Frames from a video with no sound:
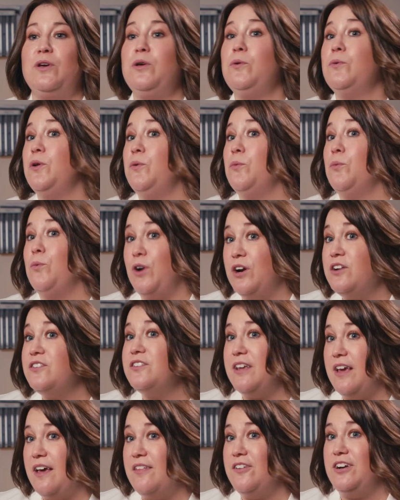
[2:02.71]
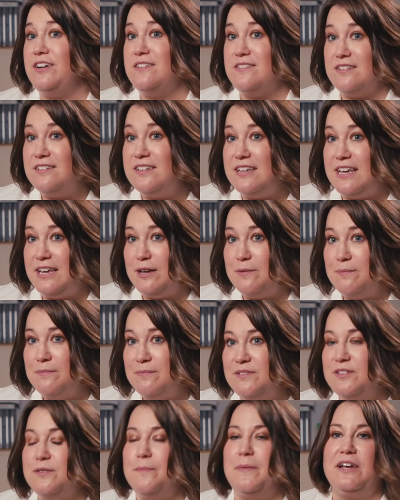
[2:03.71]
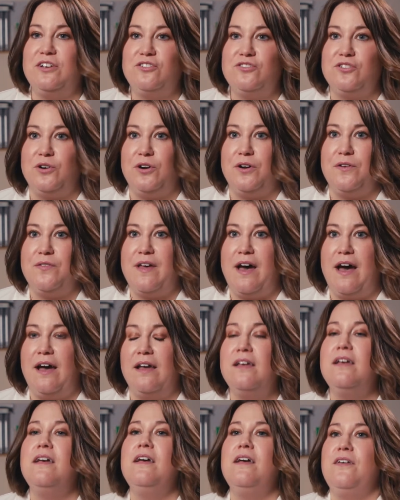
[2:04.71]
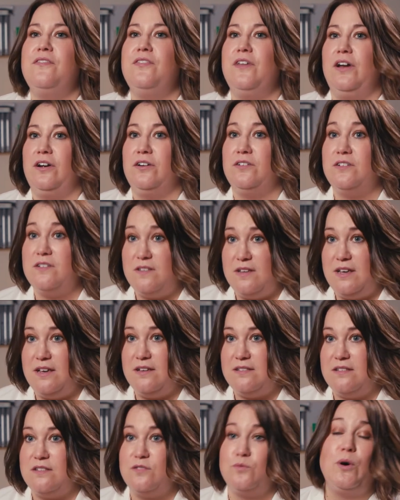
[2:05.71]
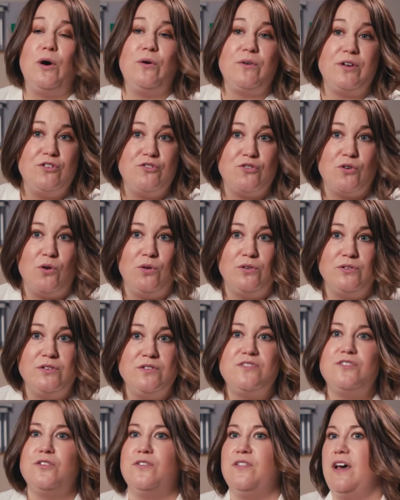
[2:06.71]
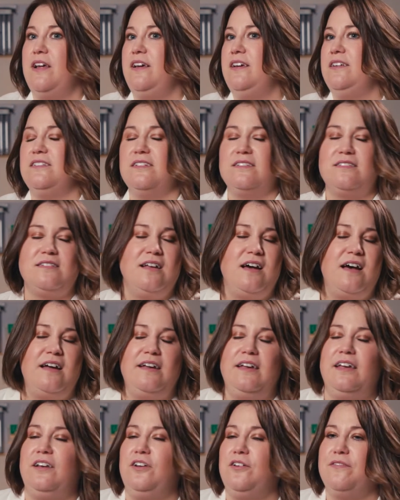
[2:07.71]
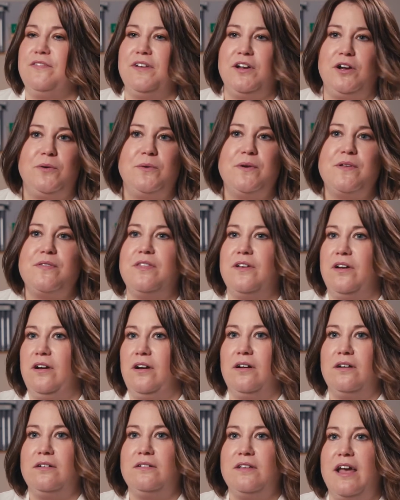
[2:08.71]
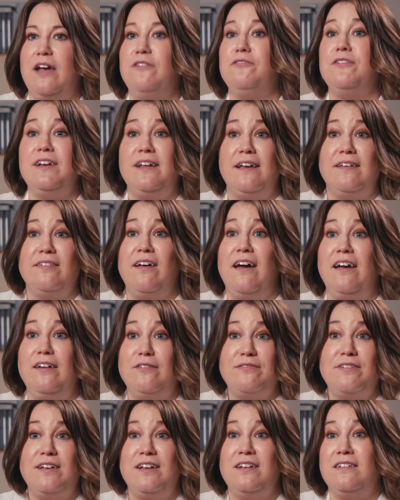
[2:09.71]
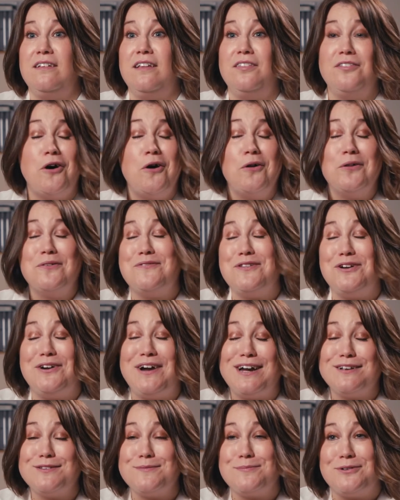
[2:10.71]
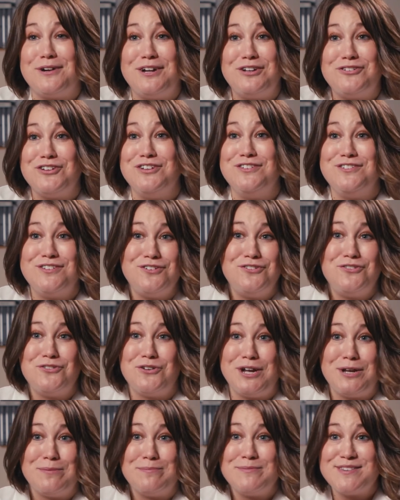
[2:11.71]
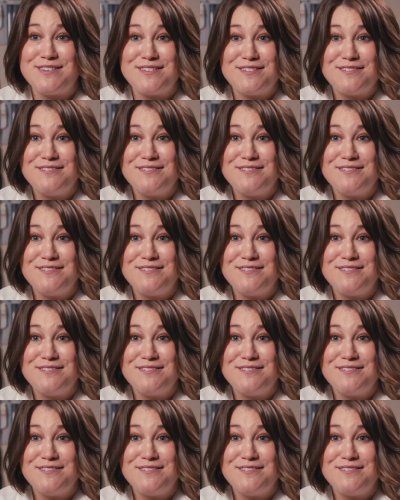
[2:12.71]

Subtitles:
would work together as a team to make sure that their disease is well controlled so that it does not interfere with their everyday life and all of their aspirations and dreams.